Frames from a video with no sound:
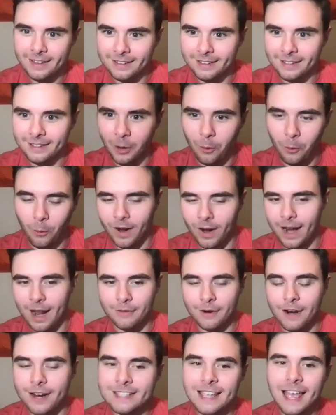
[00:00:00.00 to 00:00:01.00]

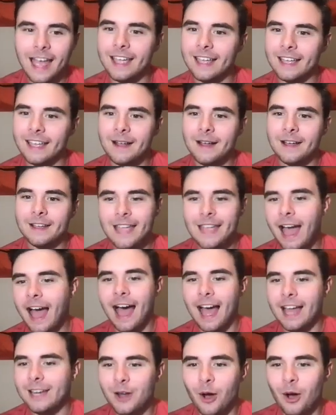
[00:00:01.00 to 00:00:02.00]
whatever. It's like,
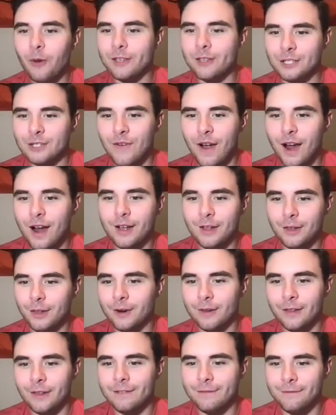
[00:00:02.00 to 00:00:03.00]
yeah, I know this is very
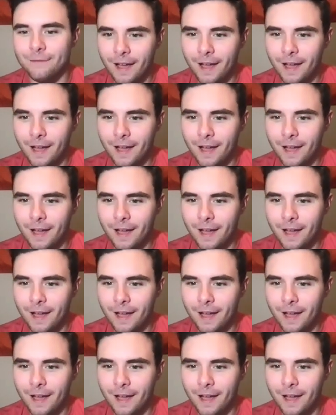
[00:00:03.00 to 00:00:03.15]
clearly